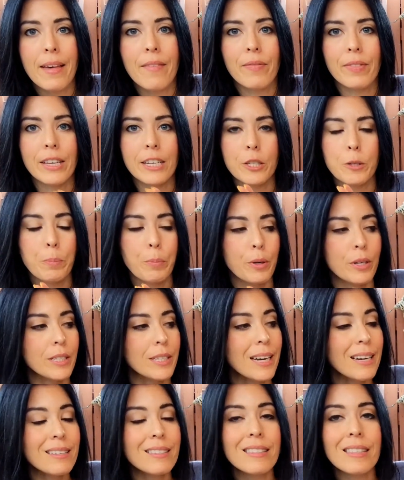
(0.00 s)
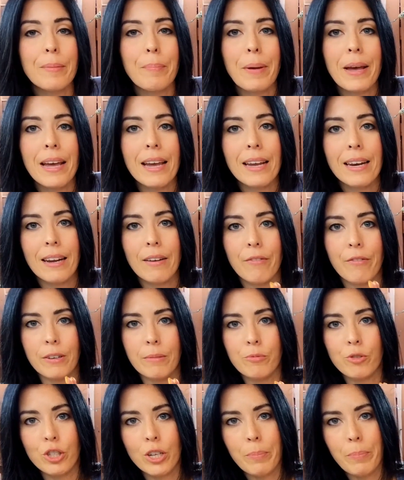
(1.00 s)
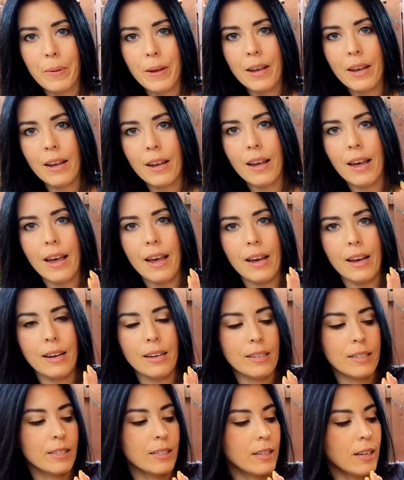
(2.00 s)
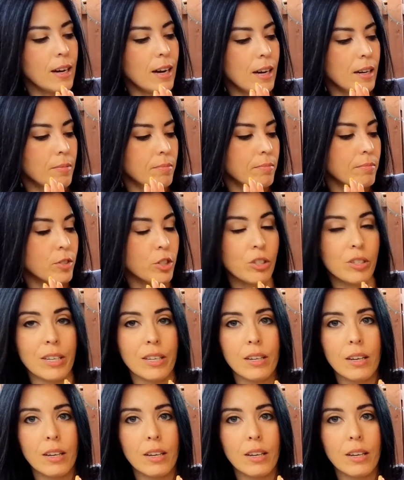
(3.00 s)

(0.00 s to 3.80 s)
This protects the paint from chipping and just